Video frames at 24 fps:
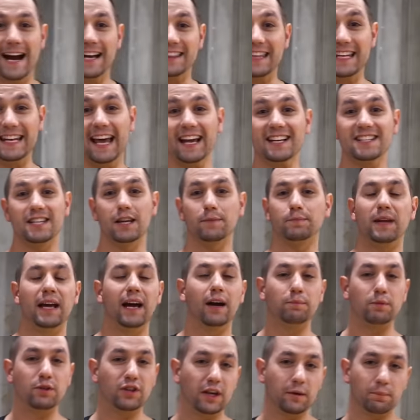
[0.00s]
right, the next tip to
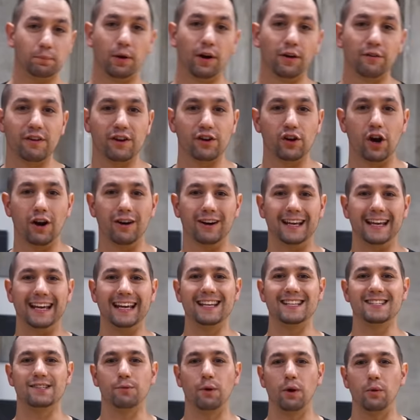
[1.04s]
help you get perfect arc
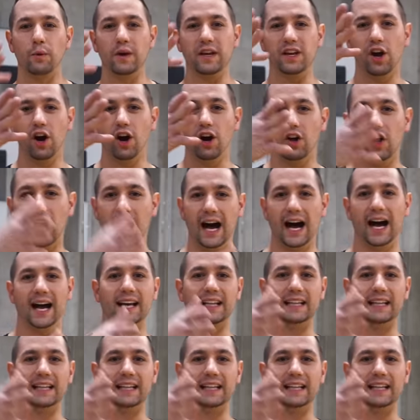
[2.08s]
is what we call eye